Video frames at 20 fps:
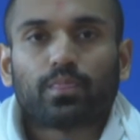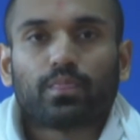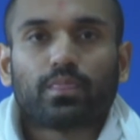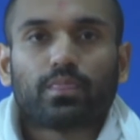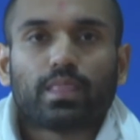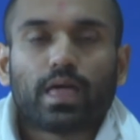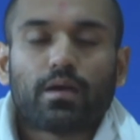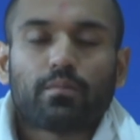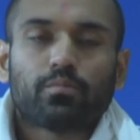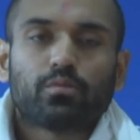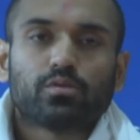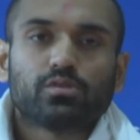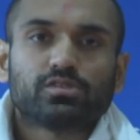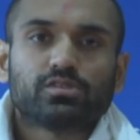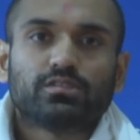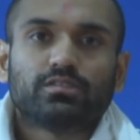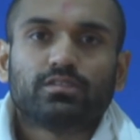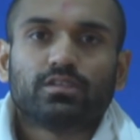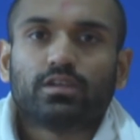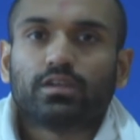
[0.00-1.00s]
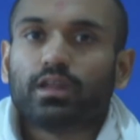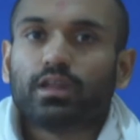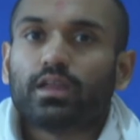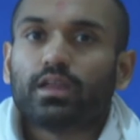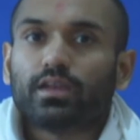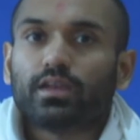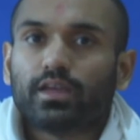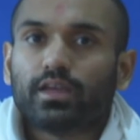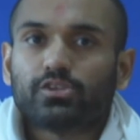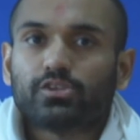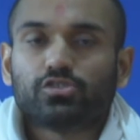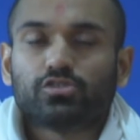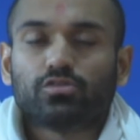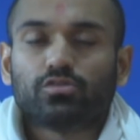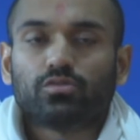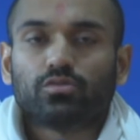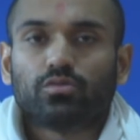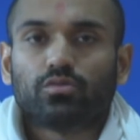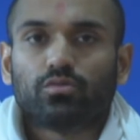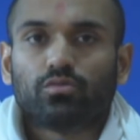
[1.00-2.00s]
that person's innate nature
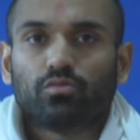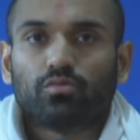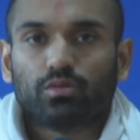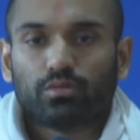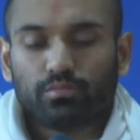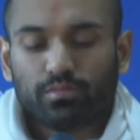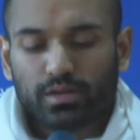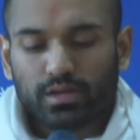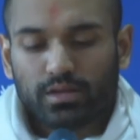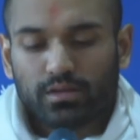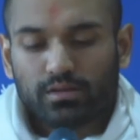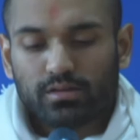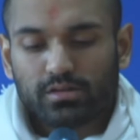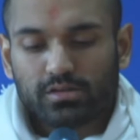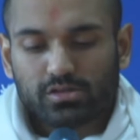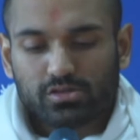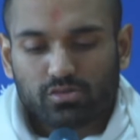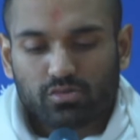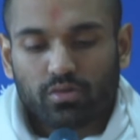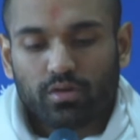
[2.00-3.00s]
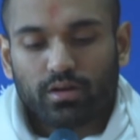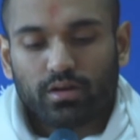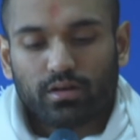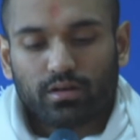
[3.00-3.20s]
would be destroyed.